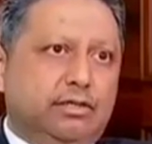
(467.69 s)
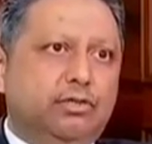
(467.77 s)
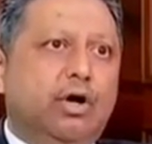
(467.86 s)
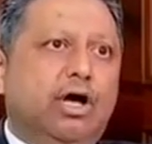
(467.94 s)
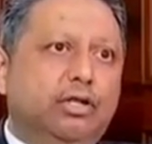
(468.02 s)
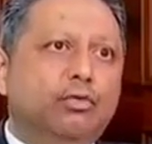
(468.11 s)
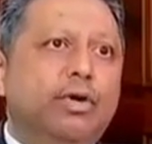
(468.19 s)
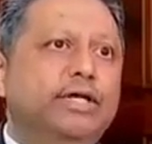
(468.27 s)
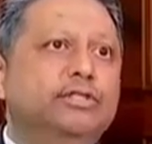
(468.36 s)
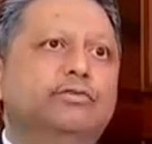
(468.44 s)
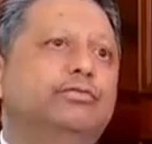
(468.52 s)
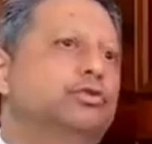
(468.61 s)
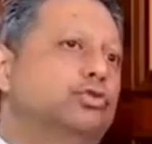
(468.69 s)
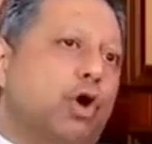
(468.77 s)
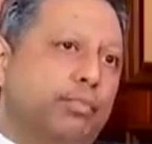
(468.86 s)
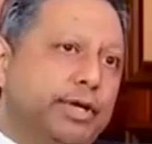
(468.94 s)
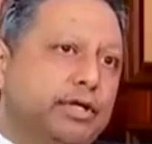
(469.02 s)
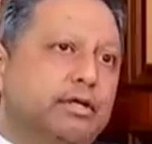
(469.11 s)
So otherwise, if you
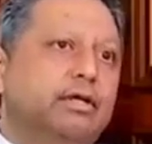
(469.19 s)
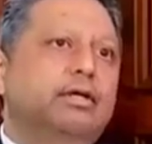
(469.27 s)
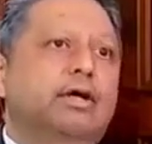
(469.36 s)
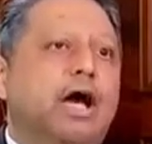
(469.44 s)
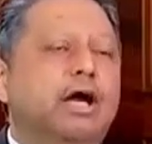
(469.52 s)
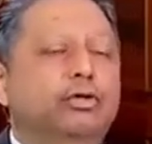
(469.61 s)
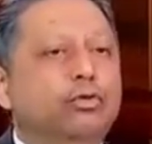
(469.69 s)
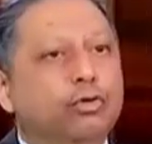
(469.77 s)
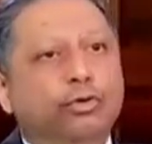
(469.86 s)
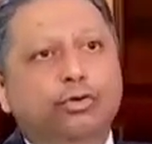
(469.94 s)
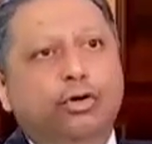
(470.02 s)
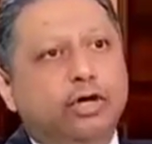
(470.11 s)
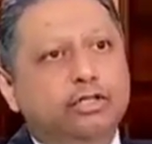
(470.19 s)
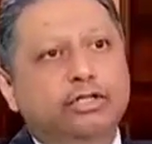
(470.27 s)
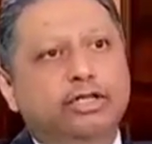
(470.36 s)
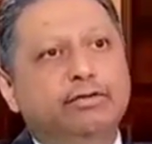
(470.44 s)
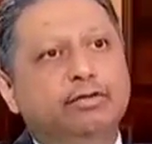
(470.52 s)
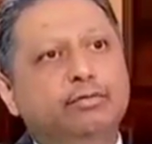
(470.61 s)
stop it, you are going to hurt
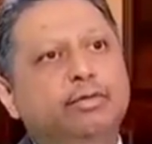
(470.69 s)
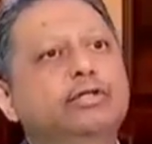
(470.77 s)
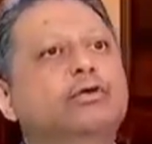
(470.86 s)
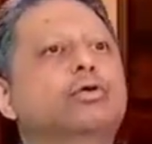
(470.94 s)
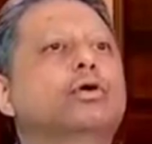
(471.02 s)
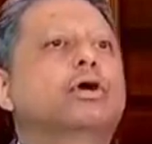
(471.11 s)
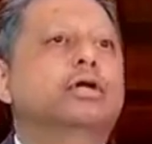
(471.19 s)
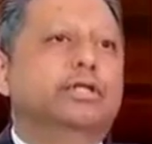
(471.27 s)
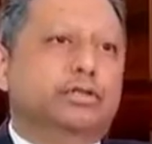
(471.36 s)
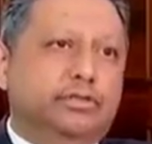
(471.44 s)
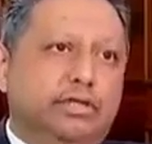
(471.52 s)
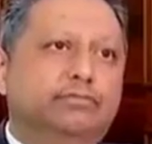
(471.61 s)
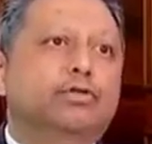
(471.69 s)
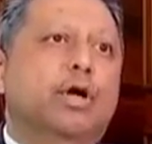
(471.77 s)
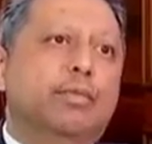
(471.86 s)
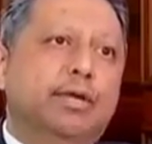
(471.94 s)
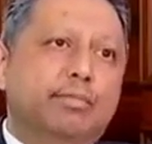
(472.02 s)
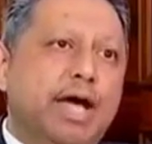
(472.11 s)
the developer and you're going to hurt yourself. So
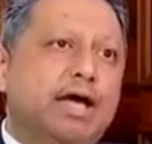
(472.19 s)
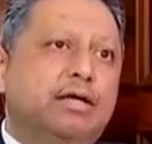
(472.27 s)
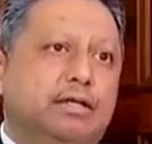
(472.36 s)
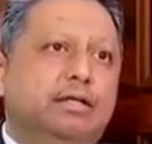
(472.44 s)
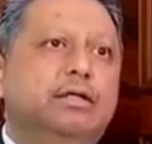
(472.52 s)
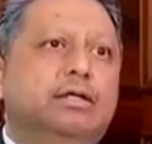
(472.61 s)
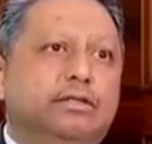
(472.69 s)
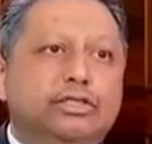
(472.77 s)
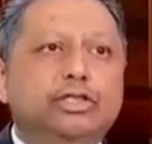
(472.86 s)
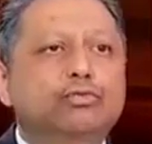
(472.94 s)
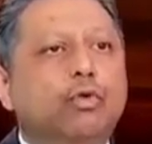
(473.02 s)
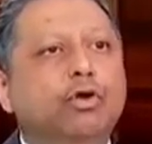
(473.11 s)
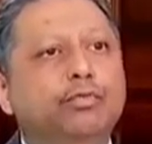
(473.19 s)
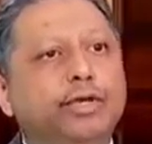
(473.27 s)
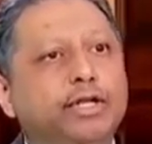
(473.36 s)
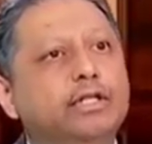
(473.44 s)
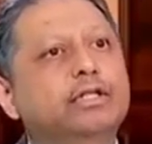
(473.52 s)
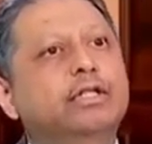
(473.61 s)
coming back, this is what
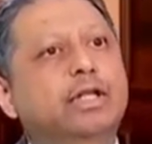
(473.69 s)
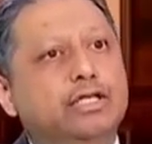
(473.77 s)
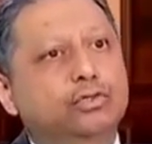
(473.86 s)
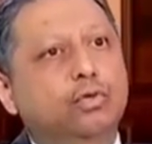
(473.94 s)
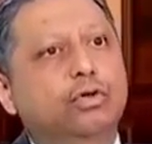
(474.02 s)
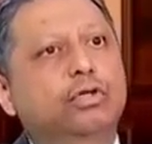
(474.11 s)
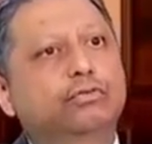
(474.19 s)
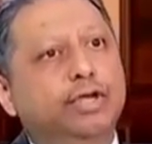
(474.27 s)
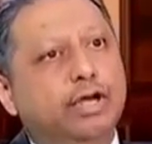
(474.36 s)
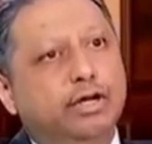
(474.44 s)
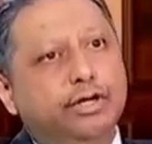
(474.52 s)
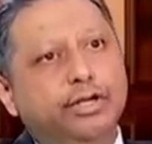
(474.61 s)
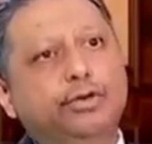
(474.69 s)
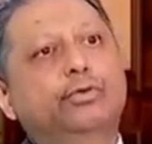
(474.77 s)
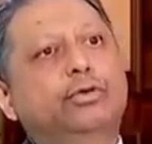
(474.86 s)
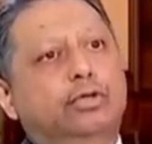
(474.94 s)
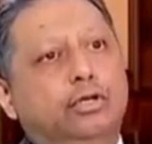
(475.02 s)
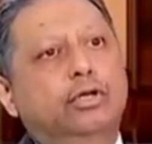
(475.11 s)
we did in the last quarter. We
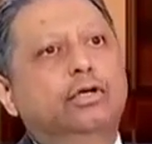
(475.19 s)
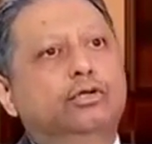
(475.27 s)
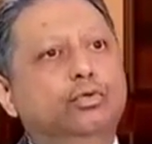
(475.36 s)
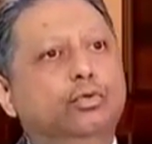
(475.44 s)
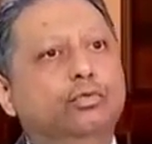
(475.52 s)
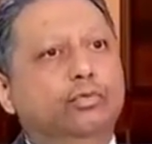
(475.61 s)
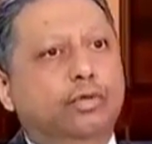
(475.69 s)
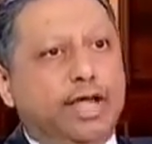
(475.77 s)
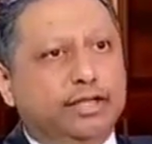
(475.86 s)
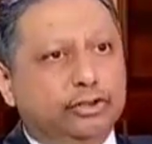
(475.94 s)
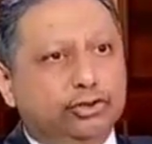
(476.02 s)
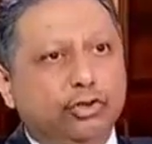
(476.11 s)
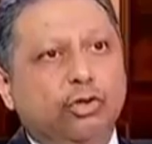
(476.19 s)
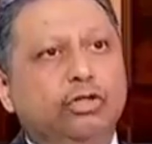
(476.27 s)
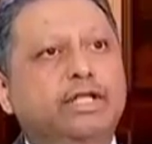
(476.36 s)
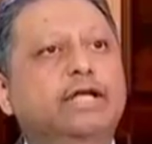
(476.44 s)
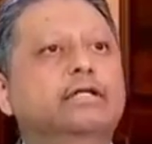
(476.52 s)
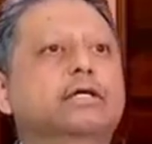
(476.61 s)
continued to
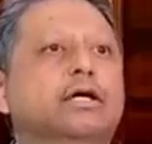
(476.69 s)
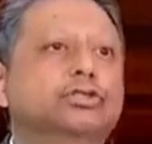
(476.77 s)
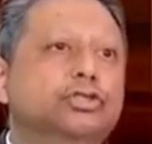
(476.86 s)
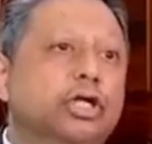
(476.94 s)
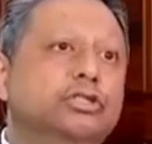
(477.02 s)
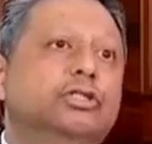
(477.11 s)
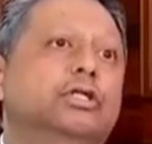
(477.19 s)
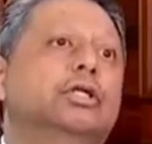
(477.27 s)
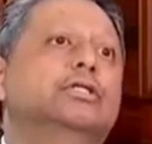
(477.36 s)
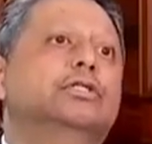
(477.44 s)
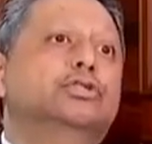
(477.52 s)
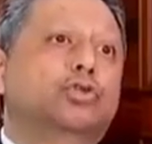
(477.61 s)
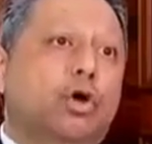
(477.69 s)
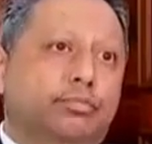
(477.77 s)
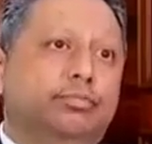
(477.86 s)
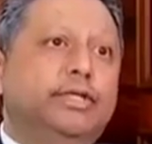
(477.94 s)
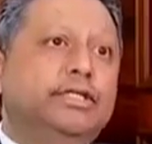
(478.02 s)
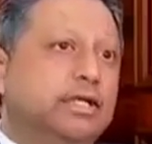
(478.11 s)
ensure that the construction doesn't stop.